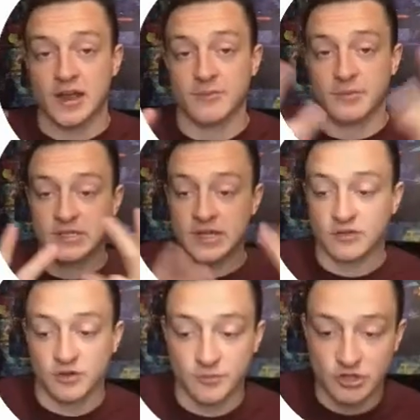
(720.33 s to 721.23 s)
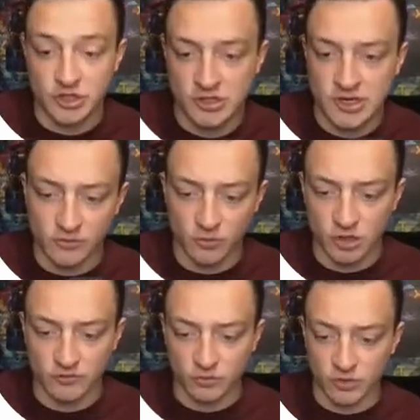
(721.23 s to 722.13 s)
And peace out, Learning Machines. Have a
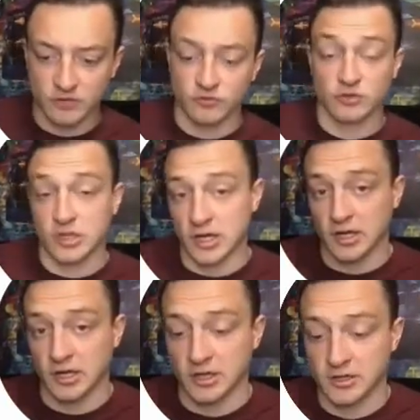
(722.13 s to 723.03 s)
wonderful, wonderful day.